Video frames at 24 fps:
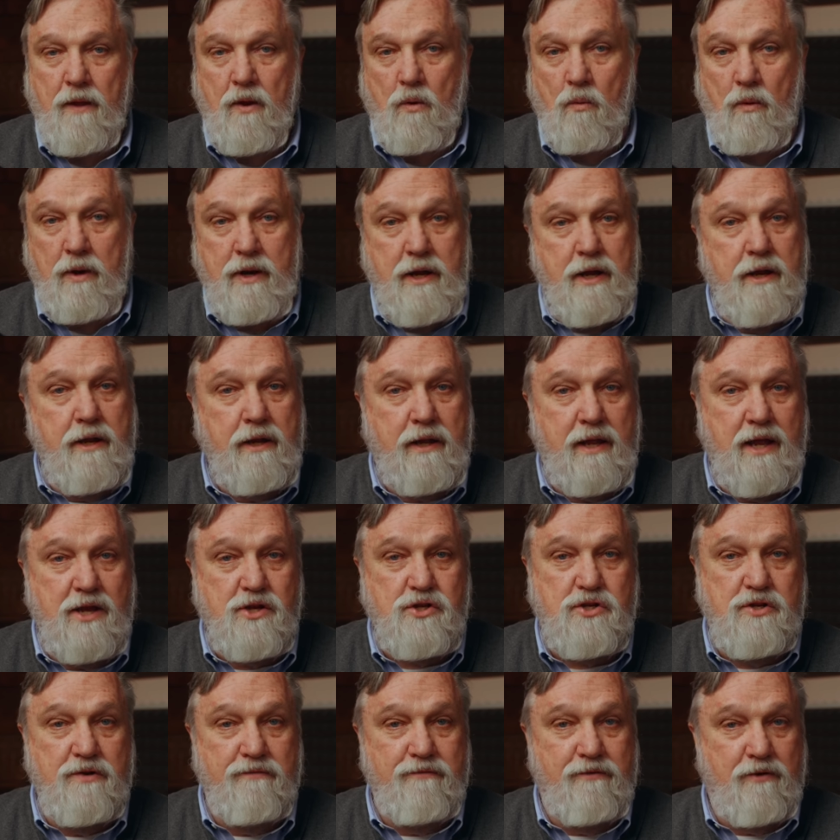One
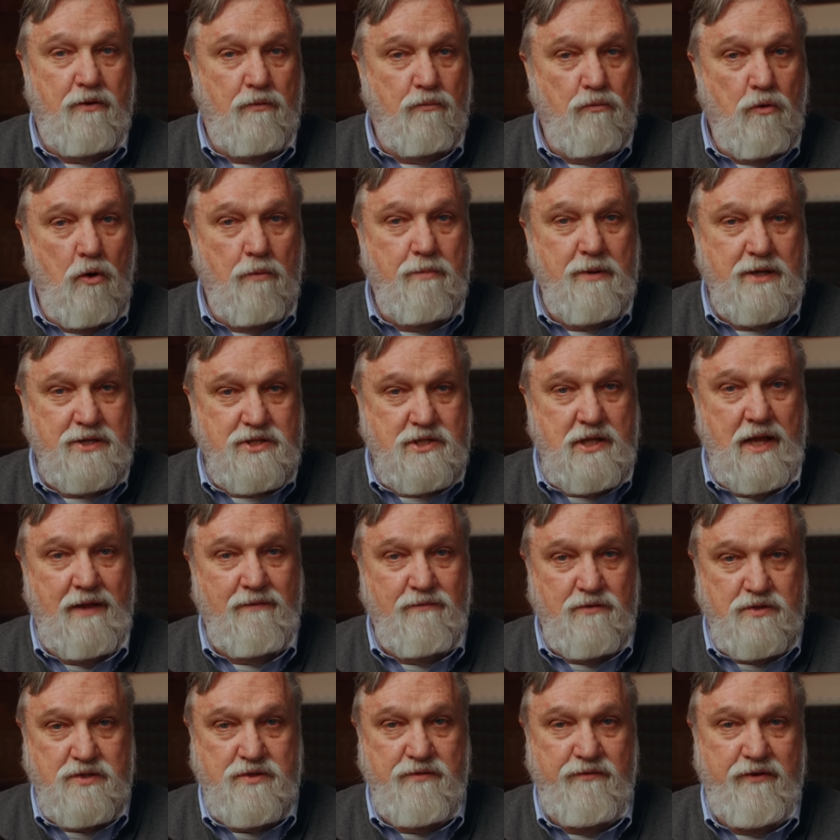indication of their robust
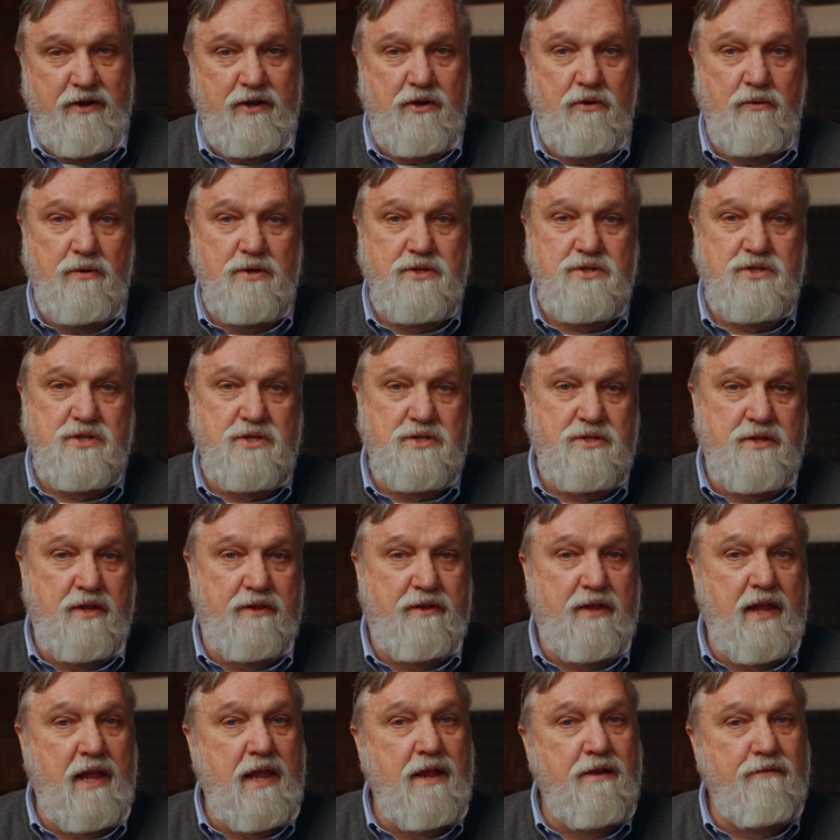levels of ignorance is that
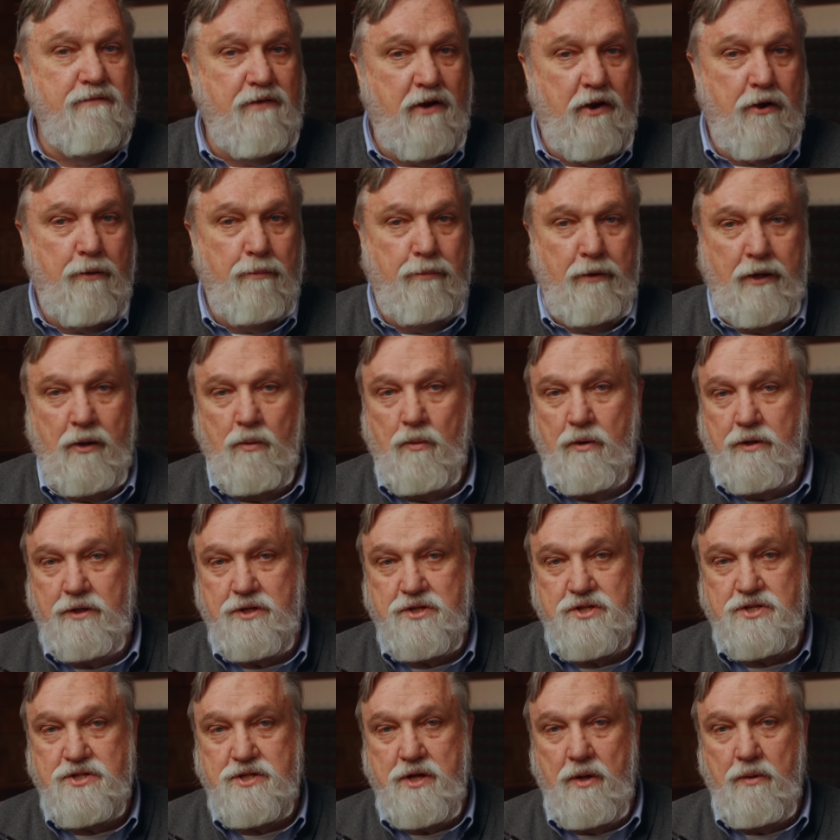they invariably want to
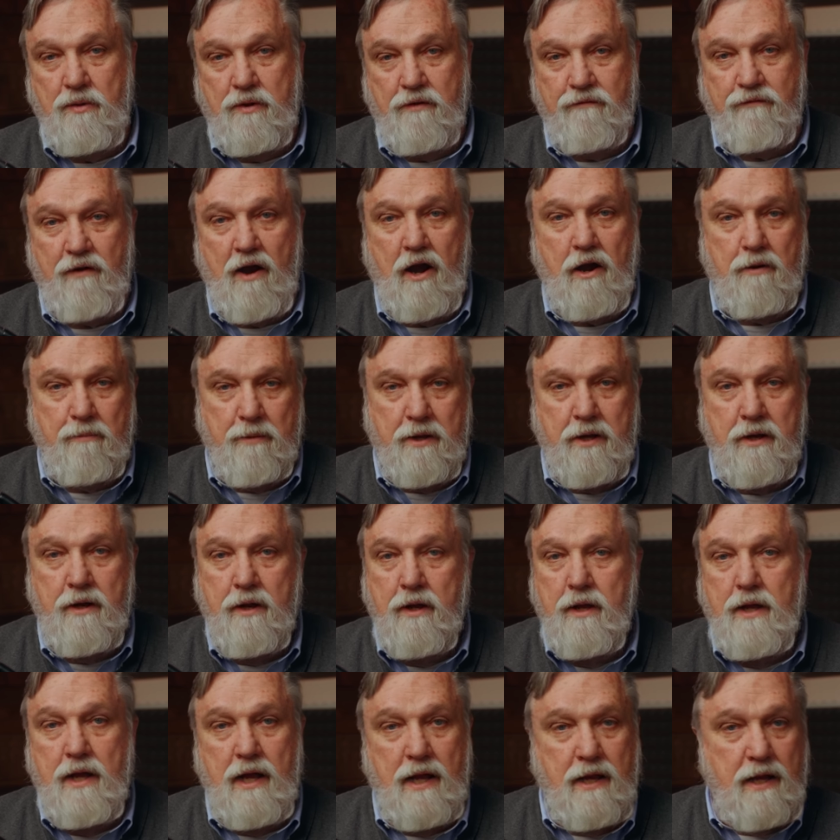stone the firemen
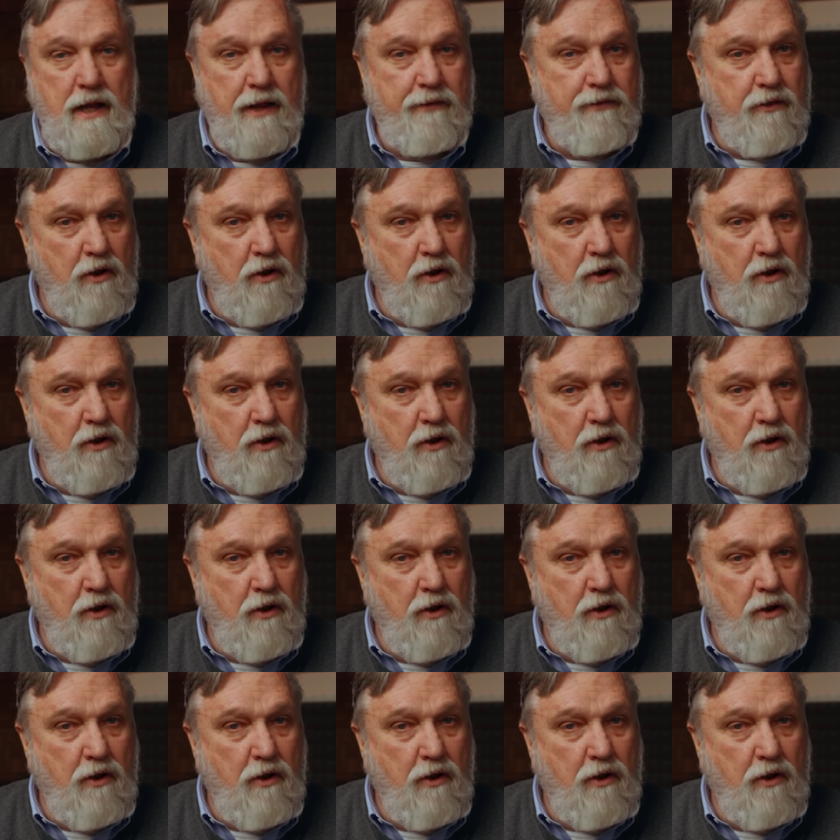and not the